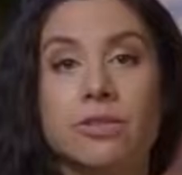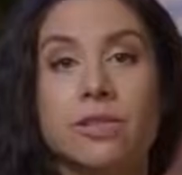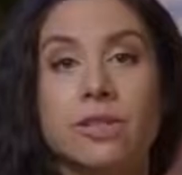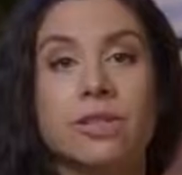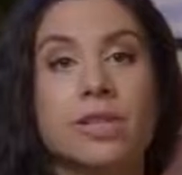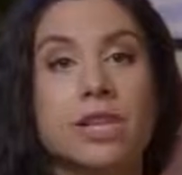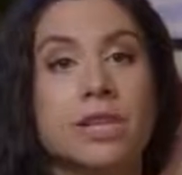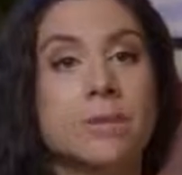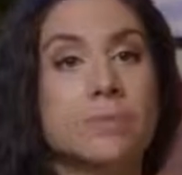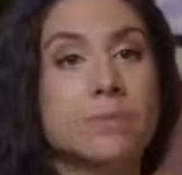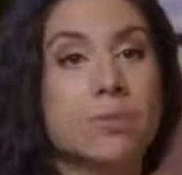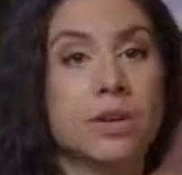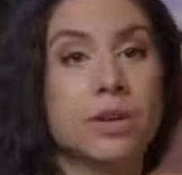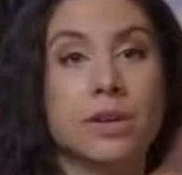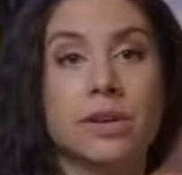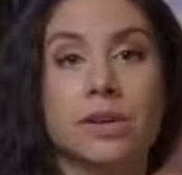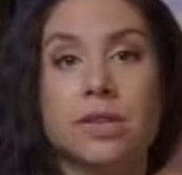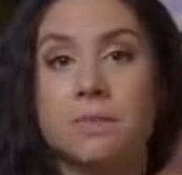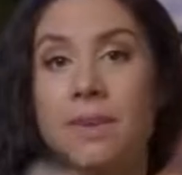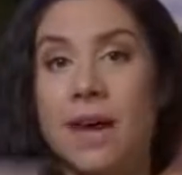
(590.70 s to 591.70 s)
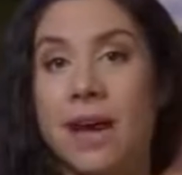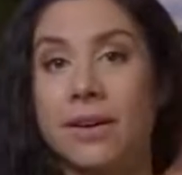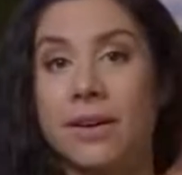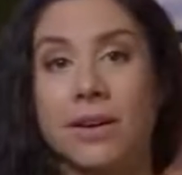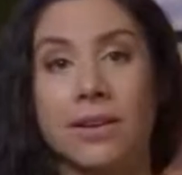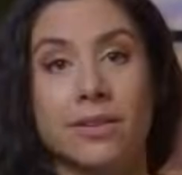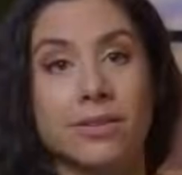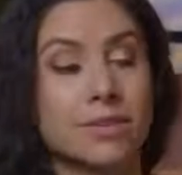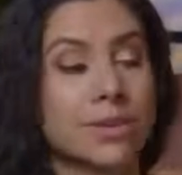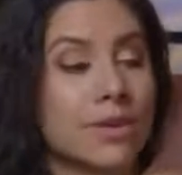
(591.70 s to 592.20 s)
you can change borders,
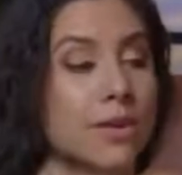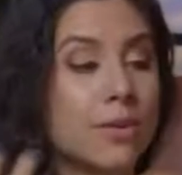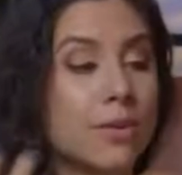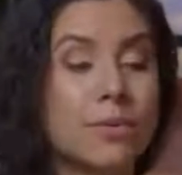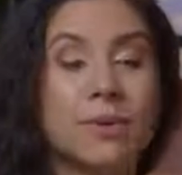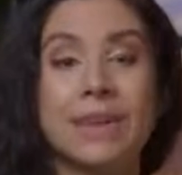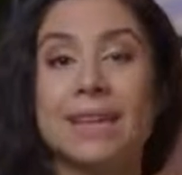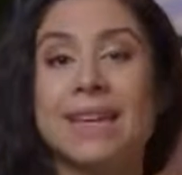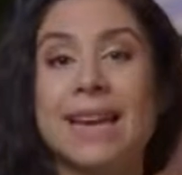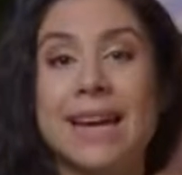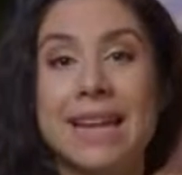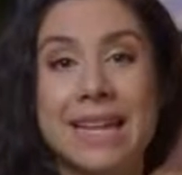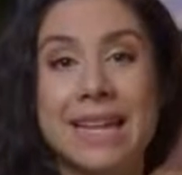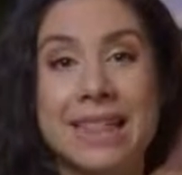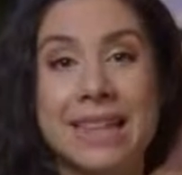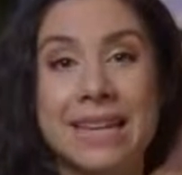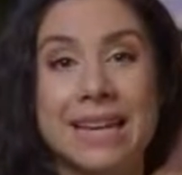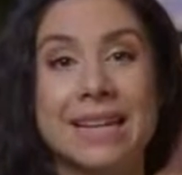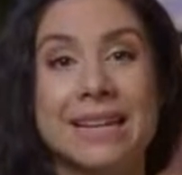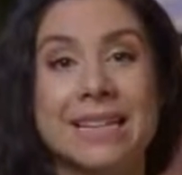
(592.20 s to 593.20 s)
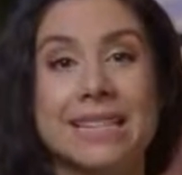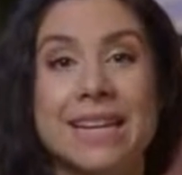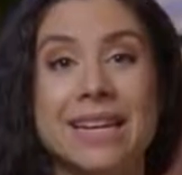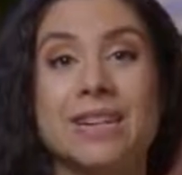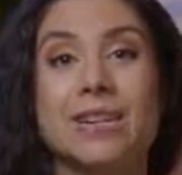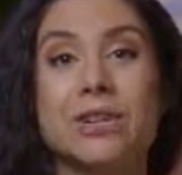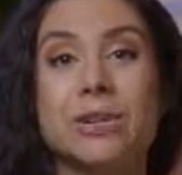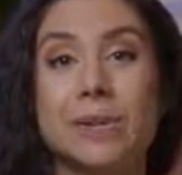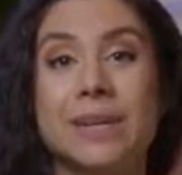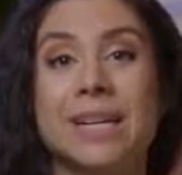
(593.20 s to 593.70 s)
backgrounds, really anything.
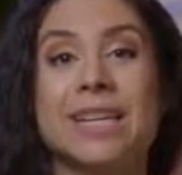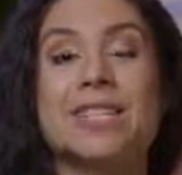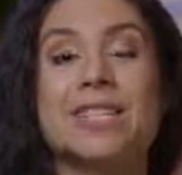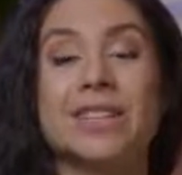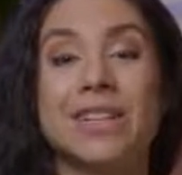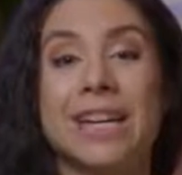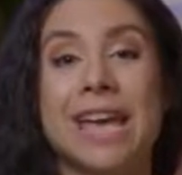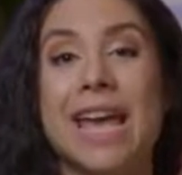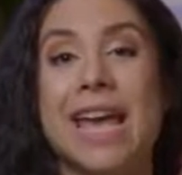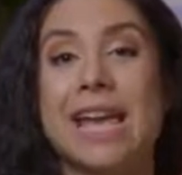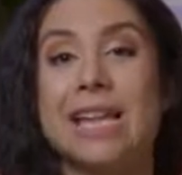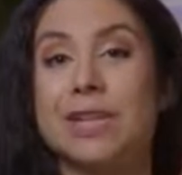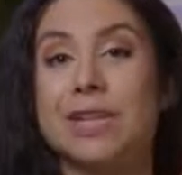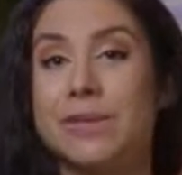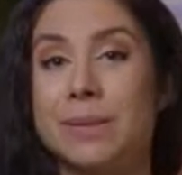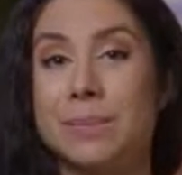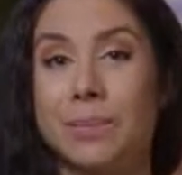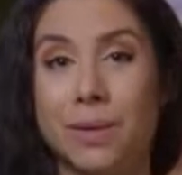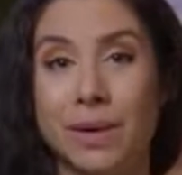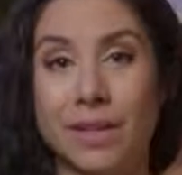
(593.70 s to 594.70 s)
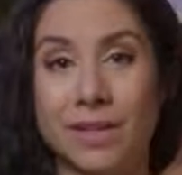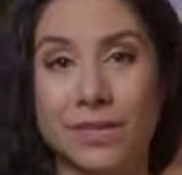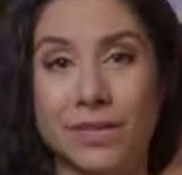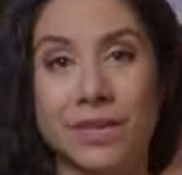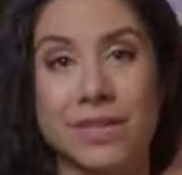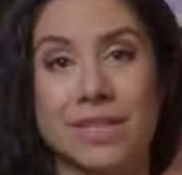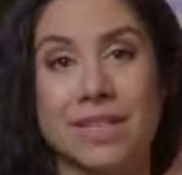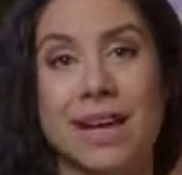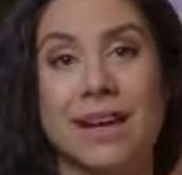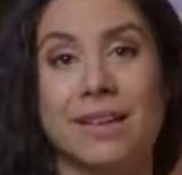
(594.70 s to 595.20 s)
Container queries are an entry point
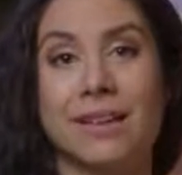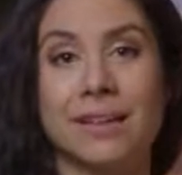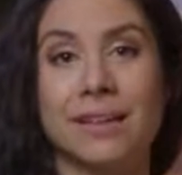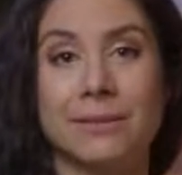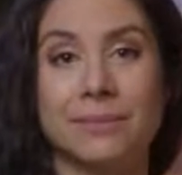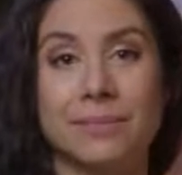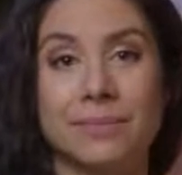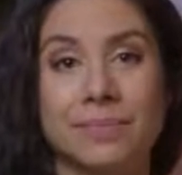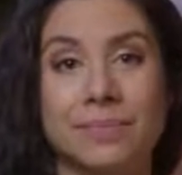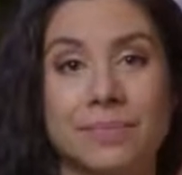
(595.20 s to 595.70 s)
for styling.